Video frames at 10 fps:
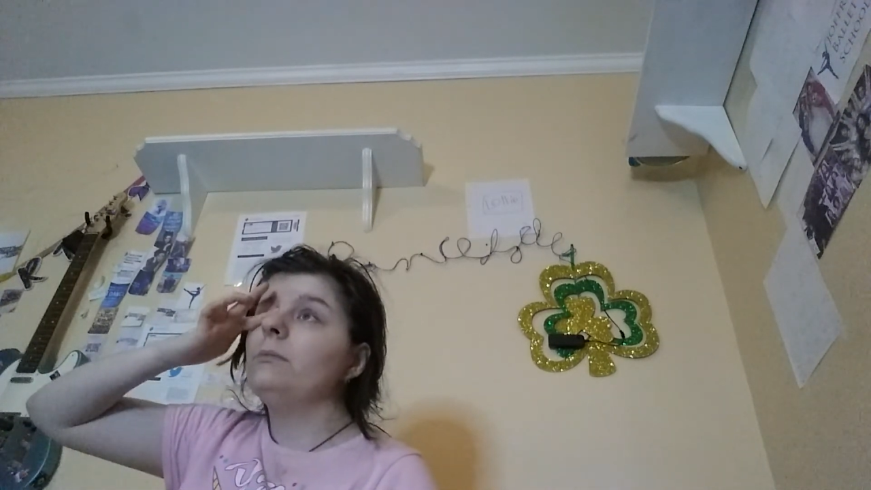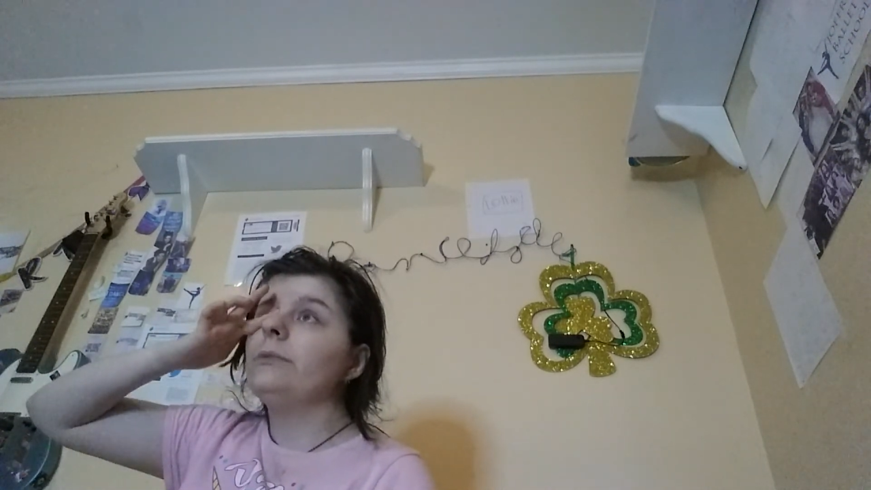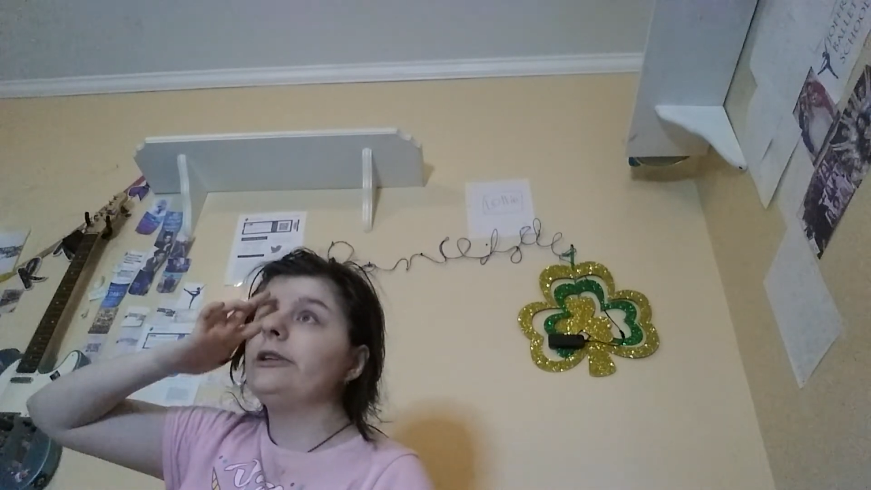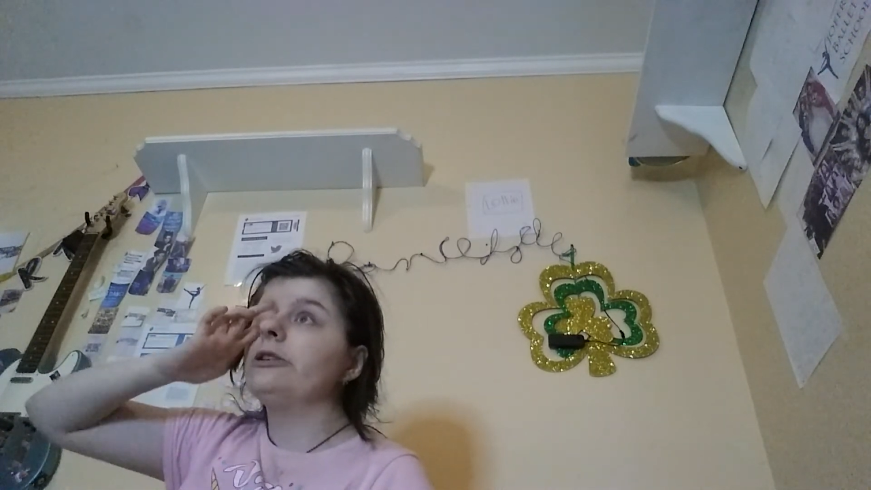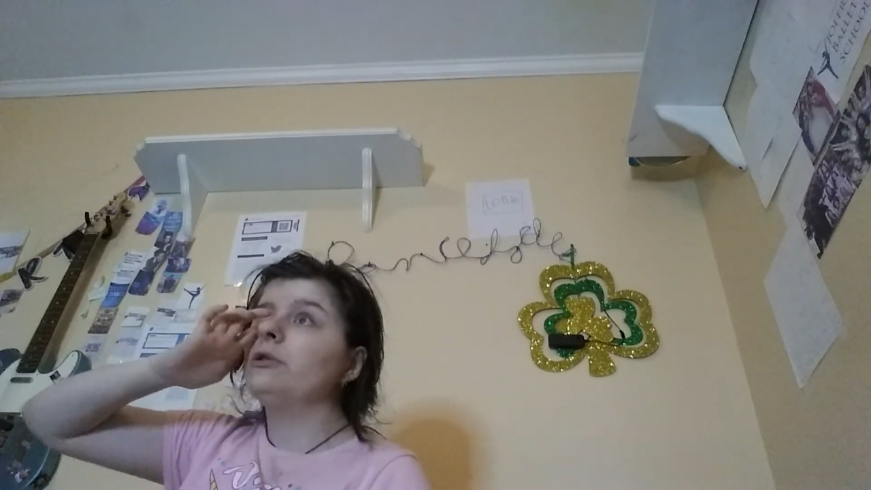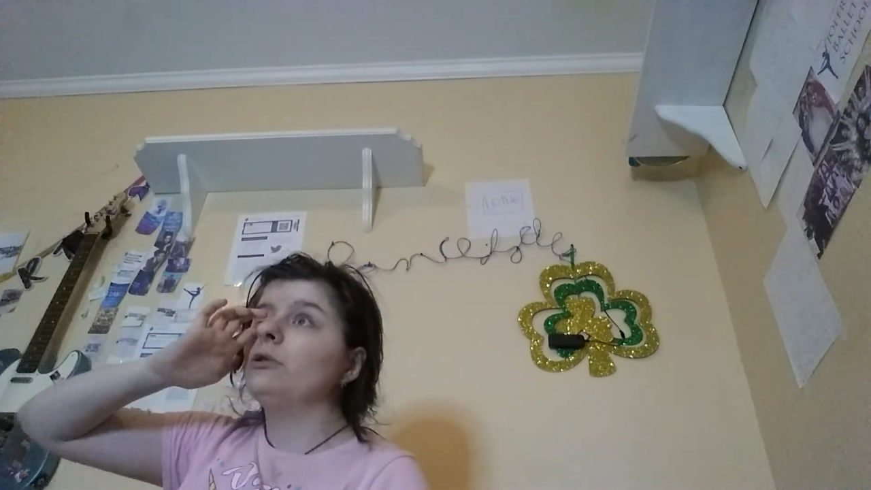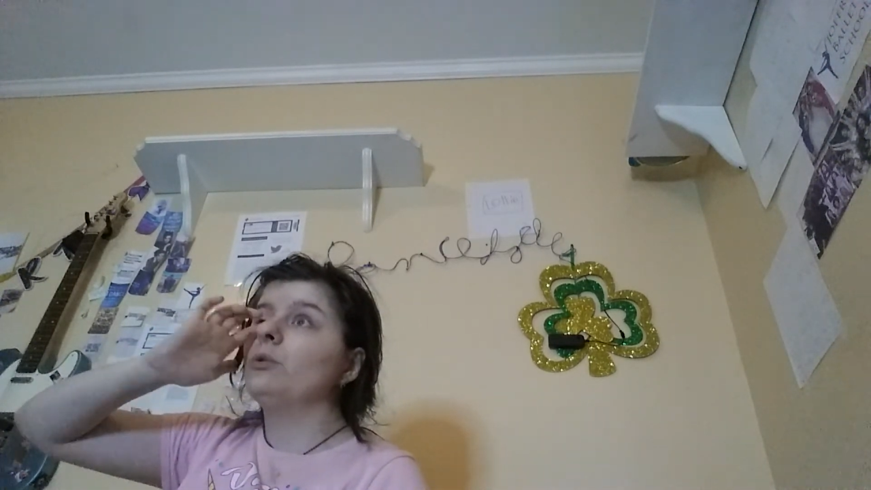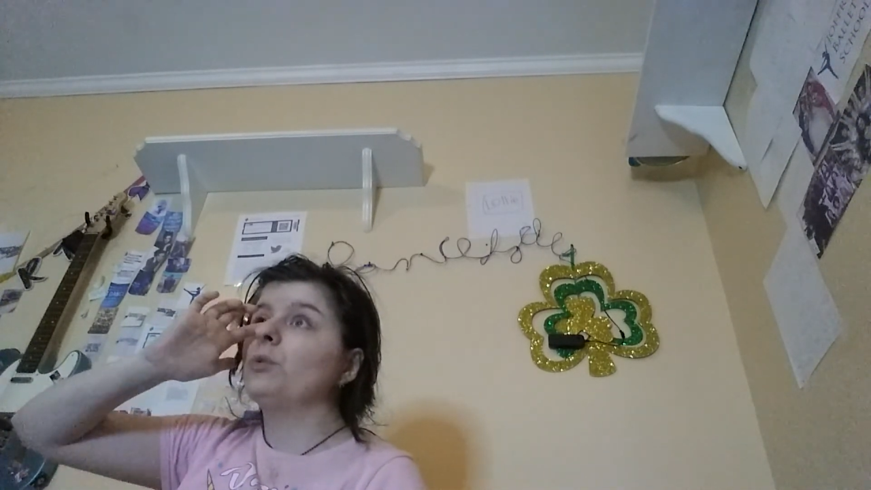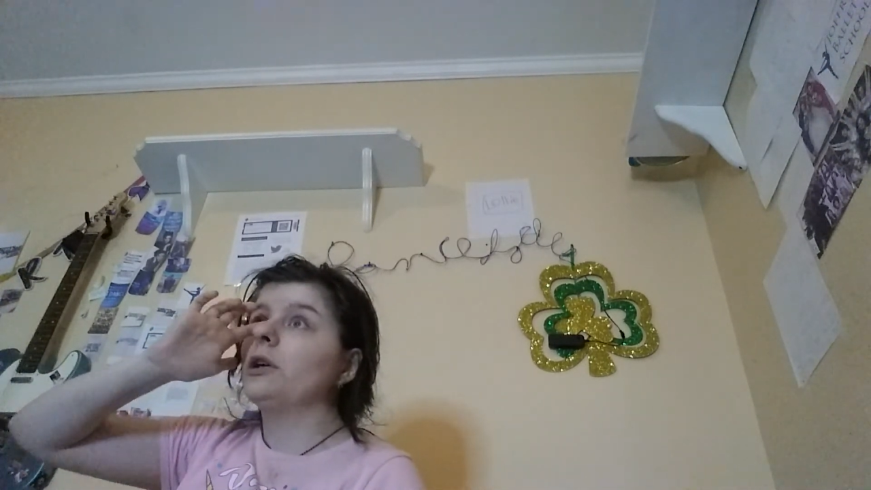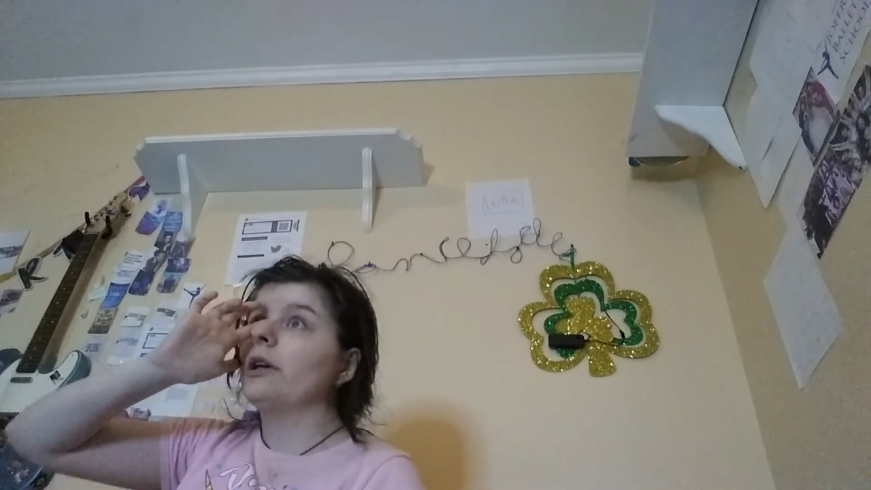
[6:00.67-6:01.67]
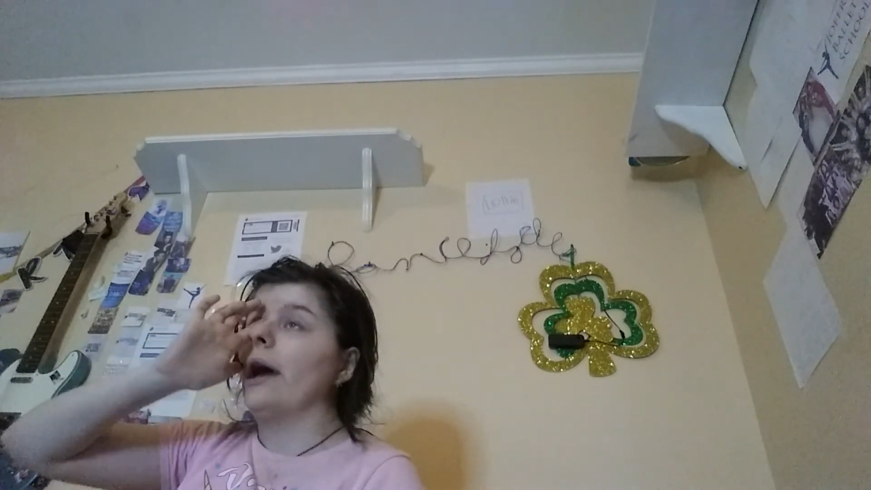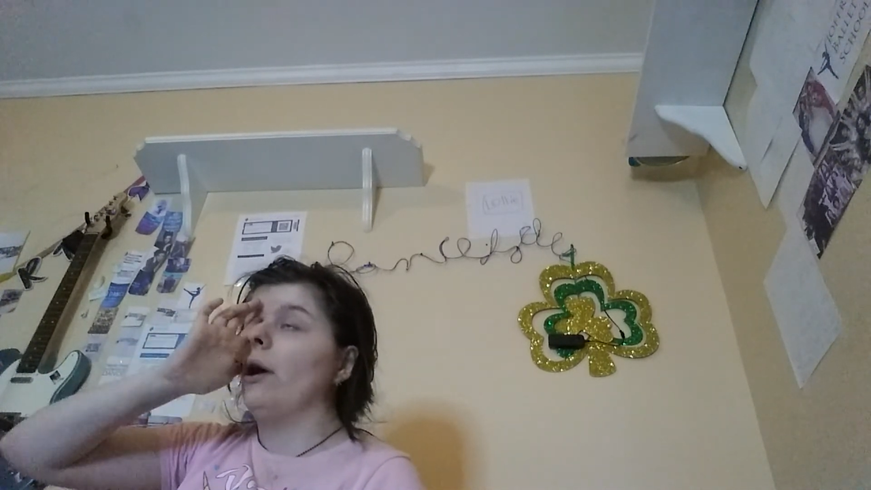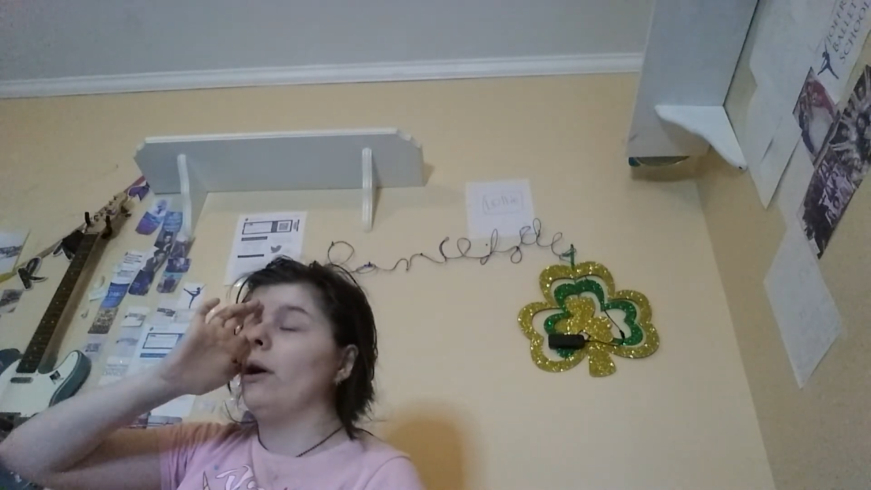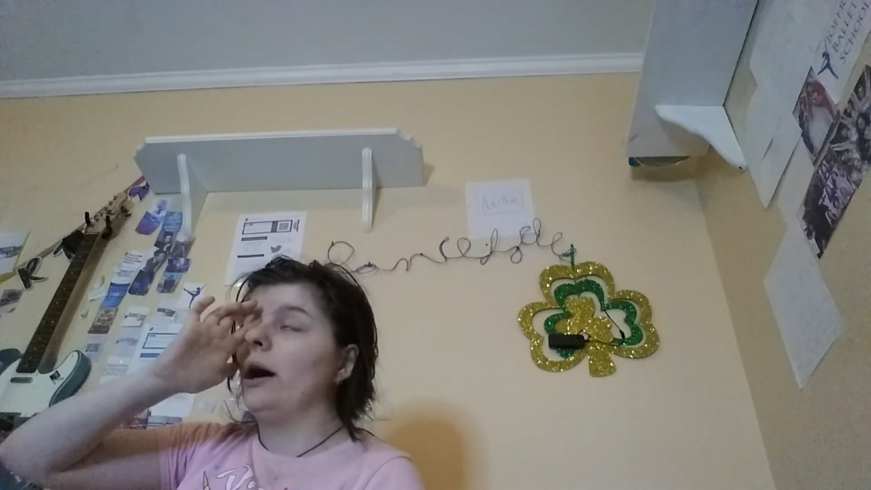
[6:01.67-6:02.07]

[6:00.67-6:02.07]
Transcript: be doing a workout.